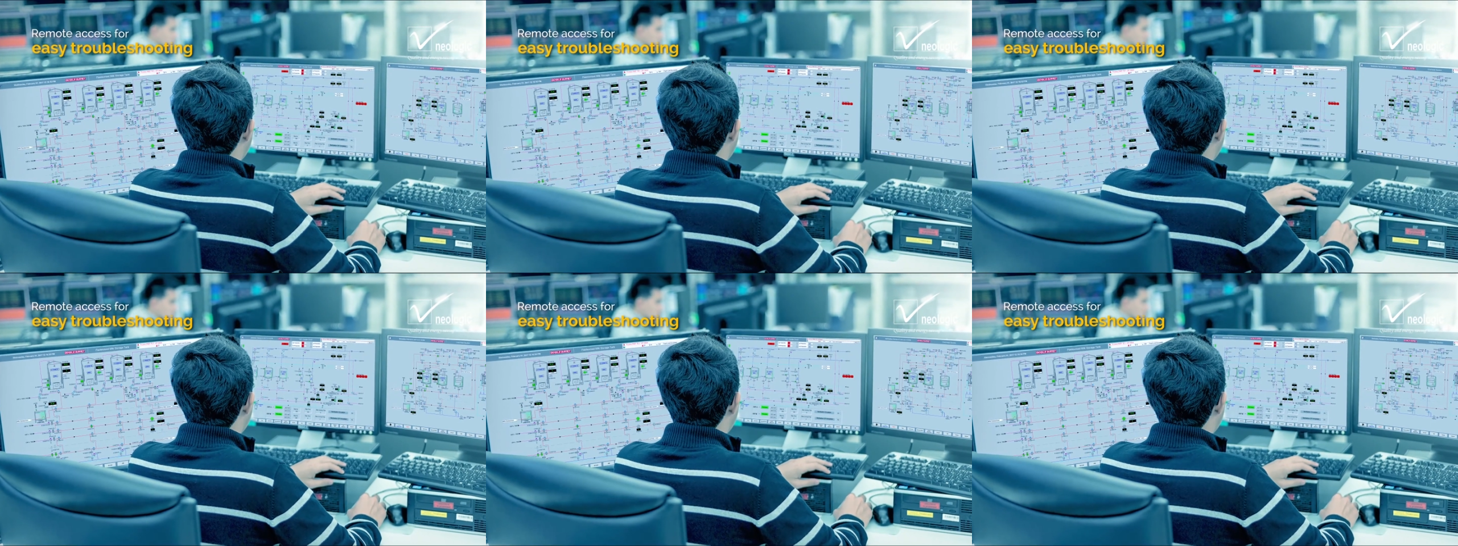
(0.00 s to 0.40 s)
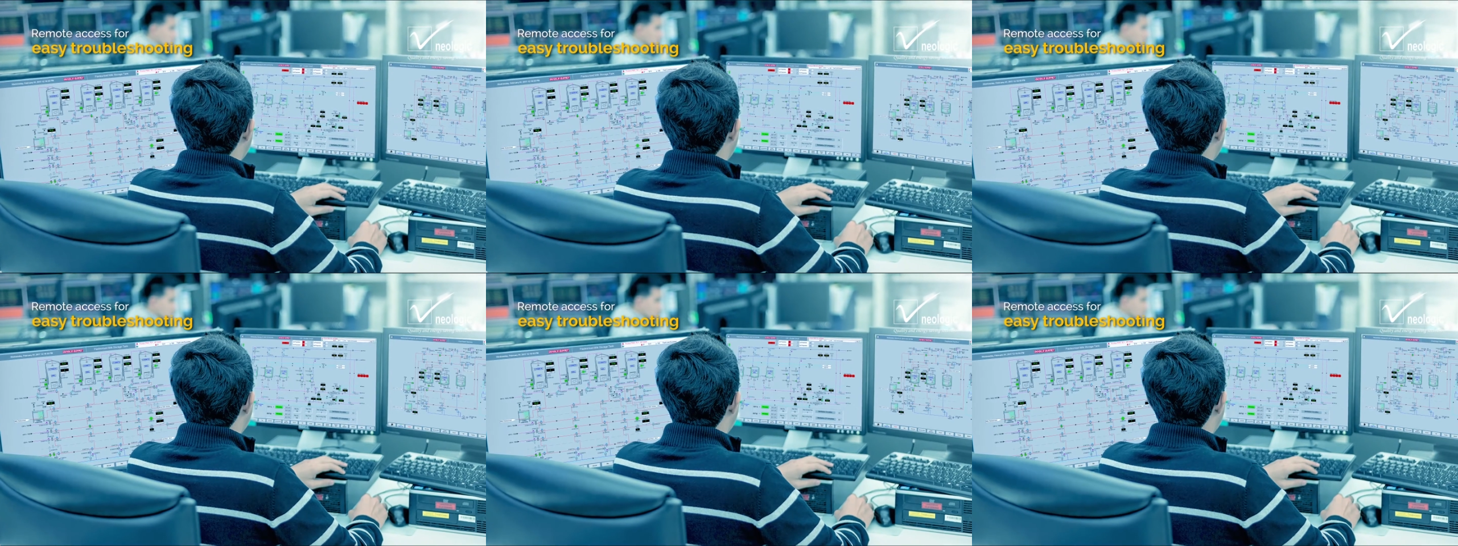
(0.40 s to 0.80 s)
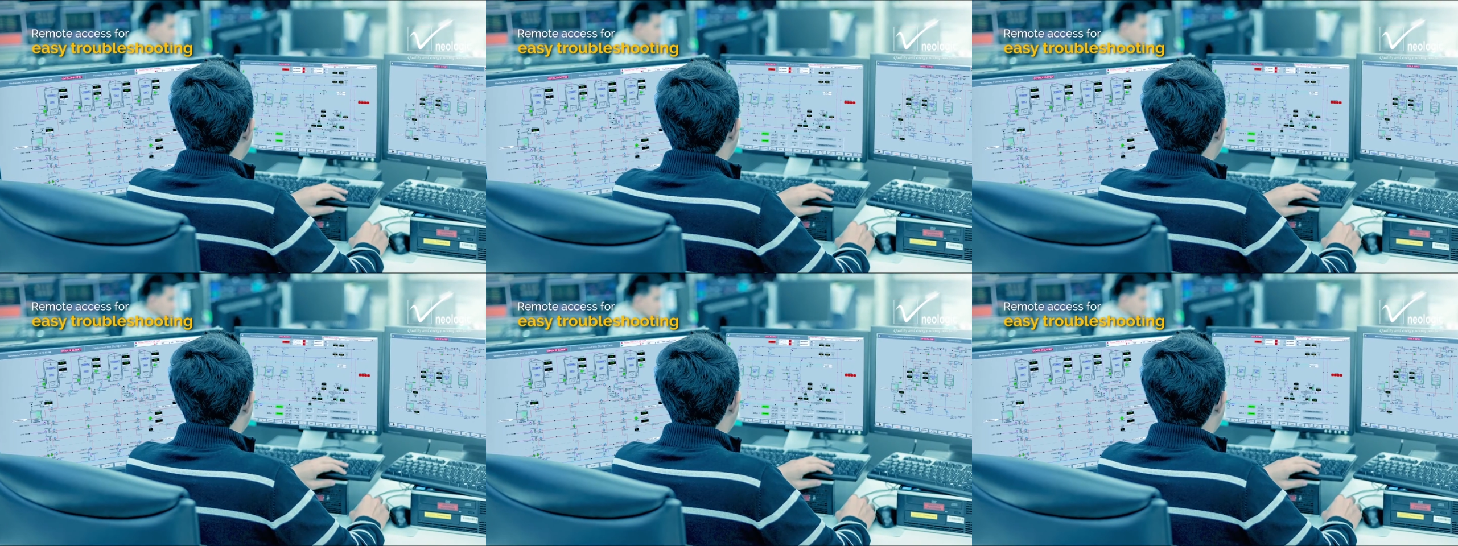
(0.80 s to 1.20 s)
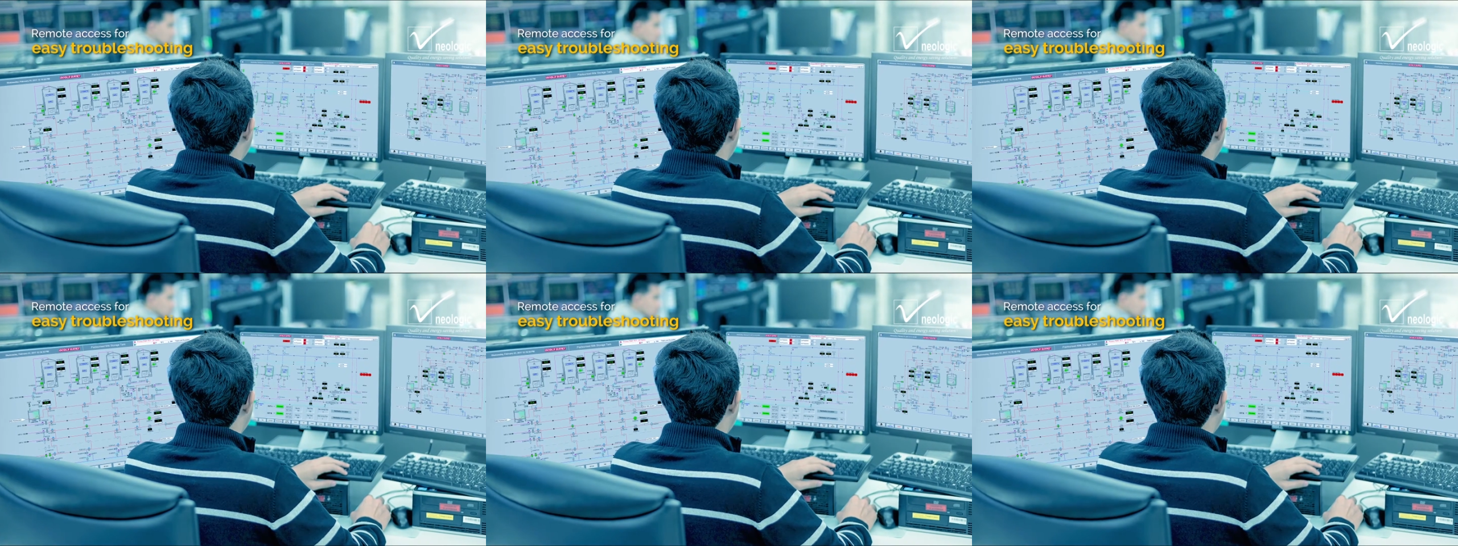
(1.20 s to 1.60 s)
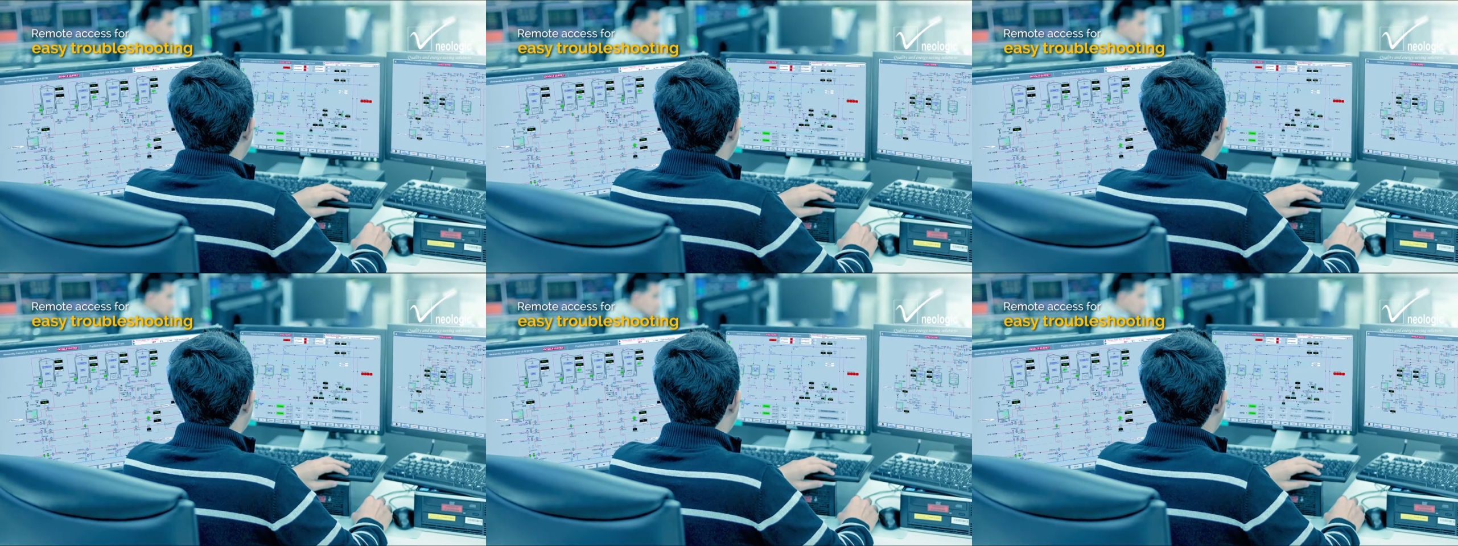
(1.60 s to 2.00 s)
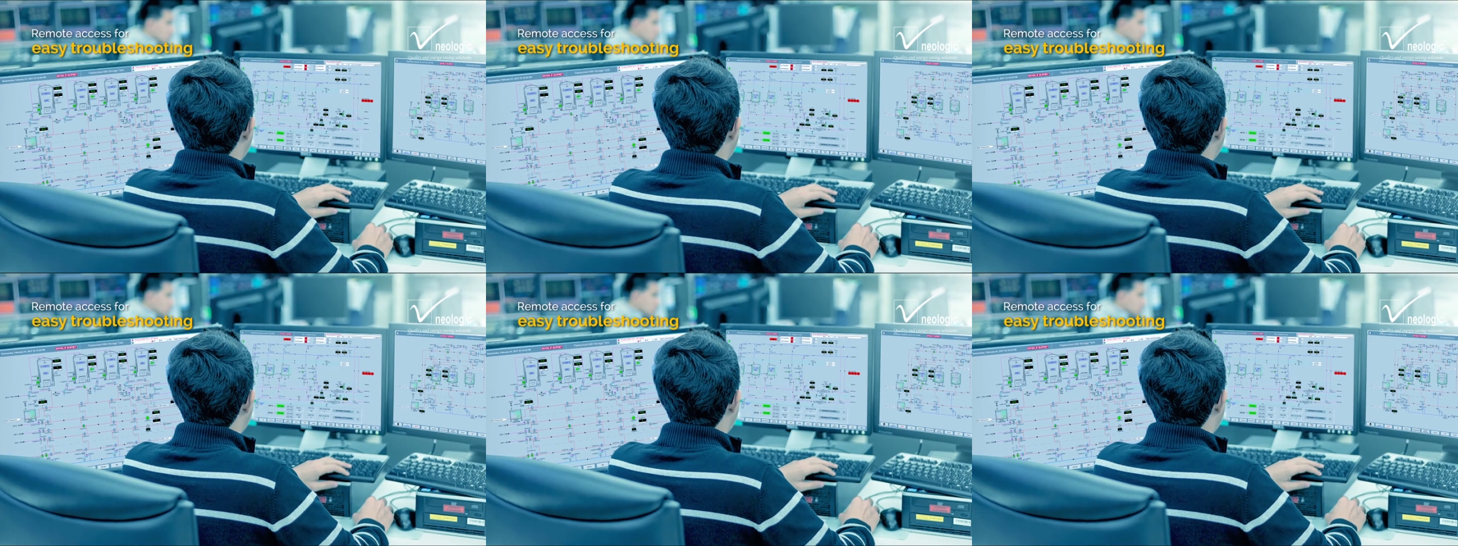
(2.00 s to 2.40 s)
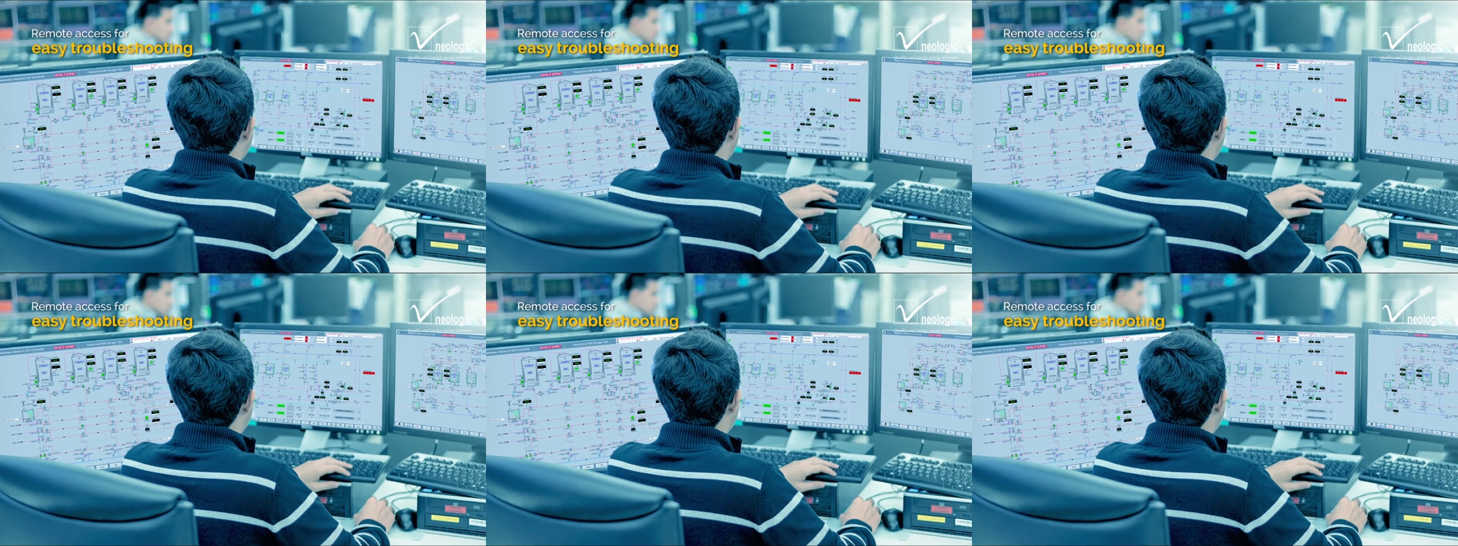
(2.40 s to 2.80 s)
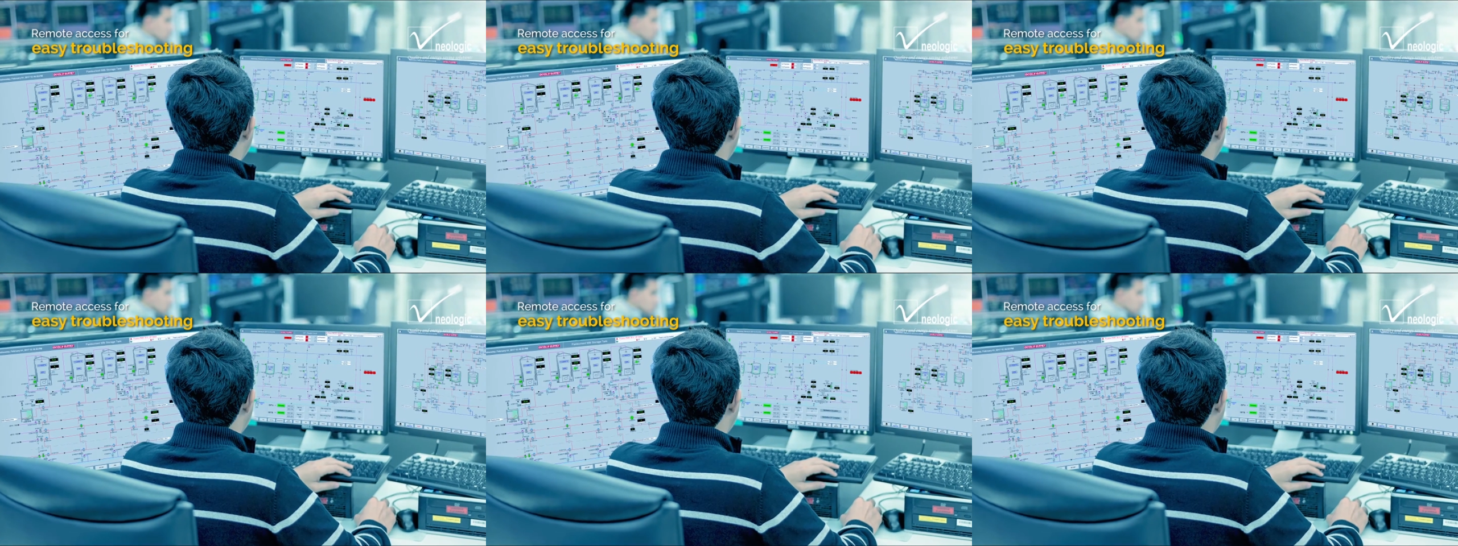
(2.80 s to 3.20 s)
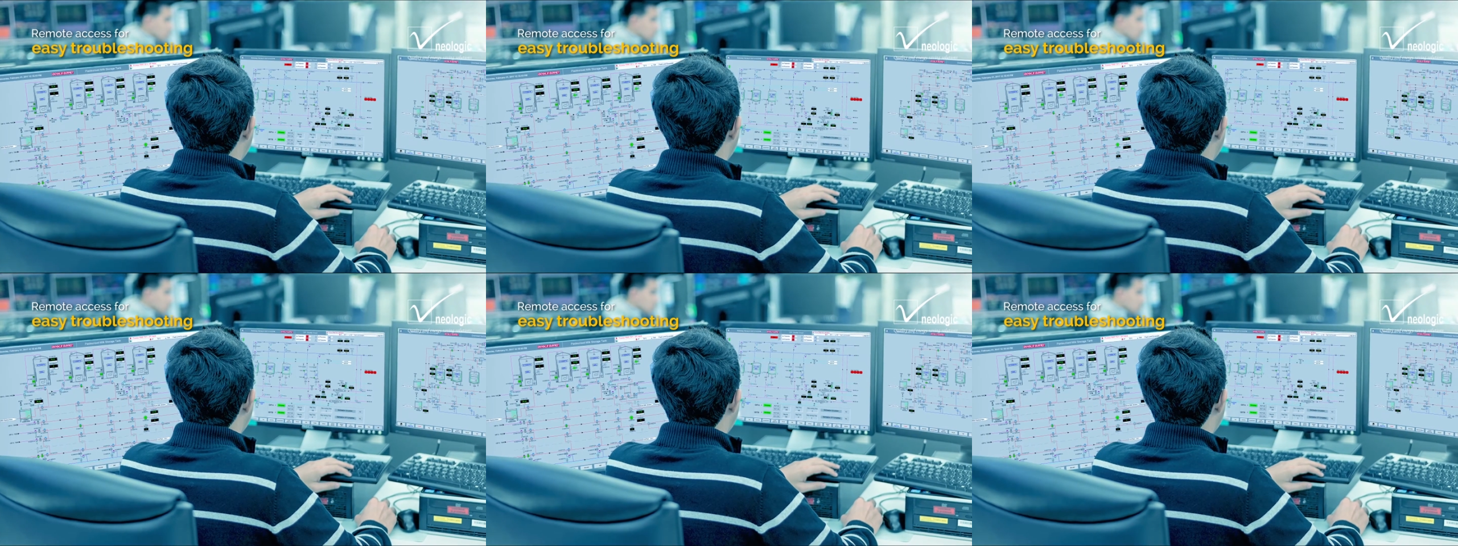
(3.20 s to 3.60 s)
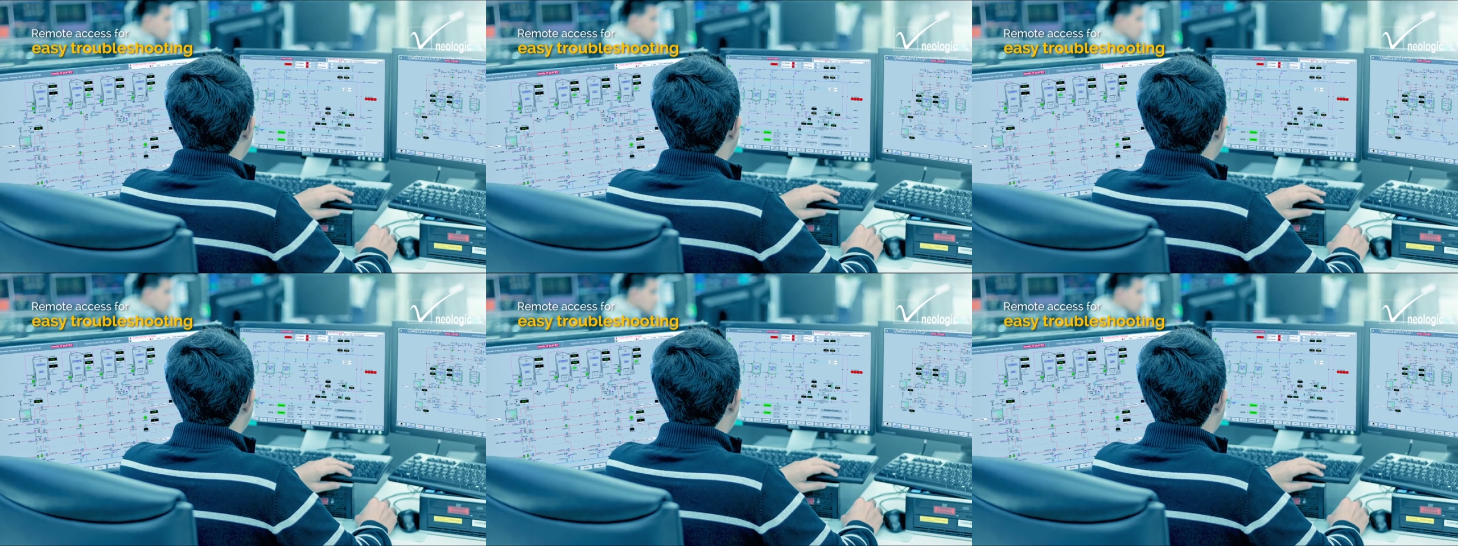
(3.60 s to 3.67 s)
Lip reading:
[unreadable: no face in view]